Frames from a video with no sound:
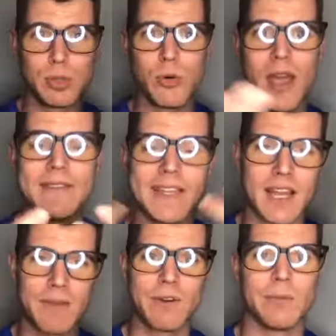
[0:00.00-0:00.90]
waves that
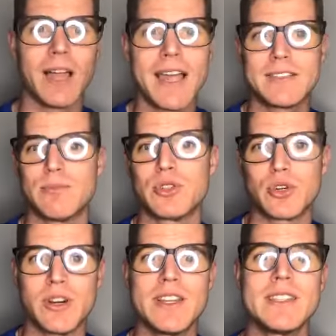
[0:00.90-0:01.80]
come from lights from
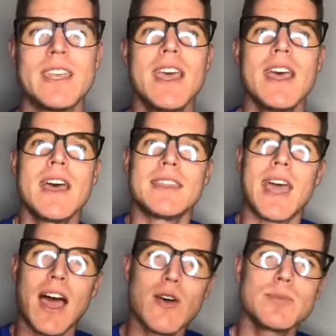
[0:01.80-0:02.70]
screens
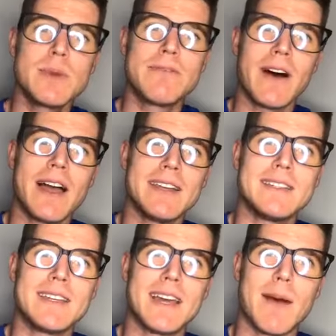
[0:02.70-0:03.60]
that helps me
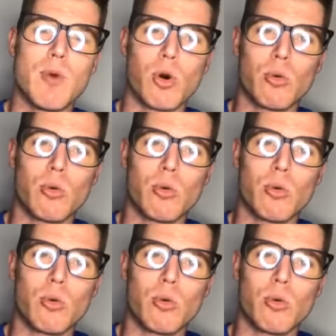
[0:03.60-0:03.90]
find a more